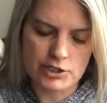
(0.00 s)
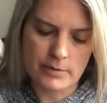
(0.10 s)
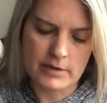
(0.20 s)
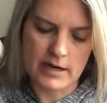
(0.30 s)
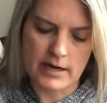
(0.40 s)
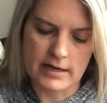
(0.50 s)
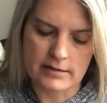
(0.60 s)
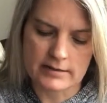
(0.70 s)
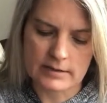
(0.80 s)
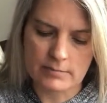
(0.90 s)
Gemini
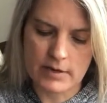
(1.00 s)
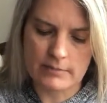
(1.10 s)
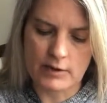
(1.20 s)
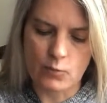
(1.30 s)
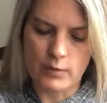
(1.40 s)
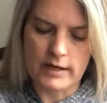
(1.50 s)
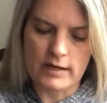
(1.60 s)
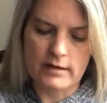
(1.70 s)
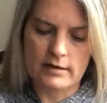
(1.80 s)
this upcoming week.